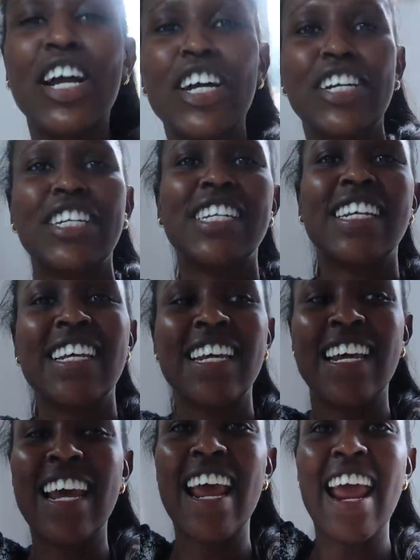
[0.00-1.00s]
Good.
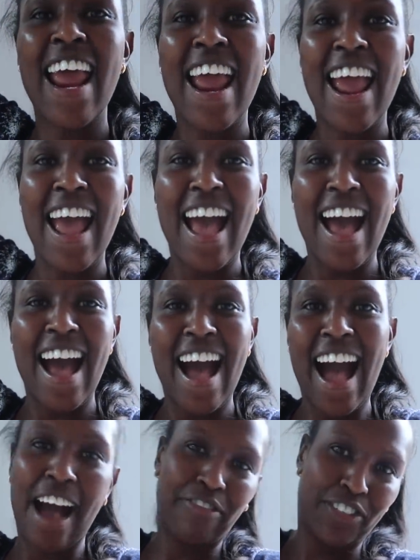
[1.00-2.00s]
Bye.
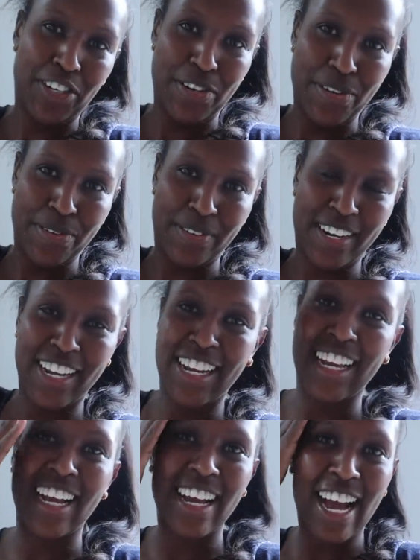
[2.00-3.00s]
Afternoon.
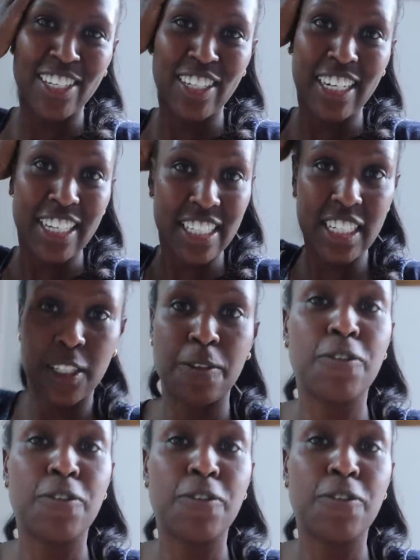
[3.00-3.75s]
Actually, it is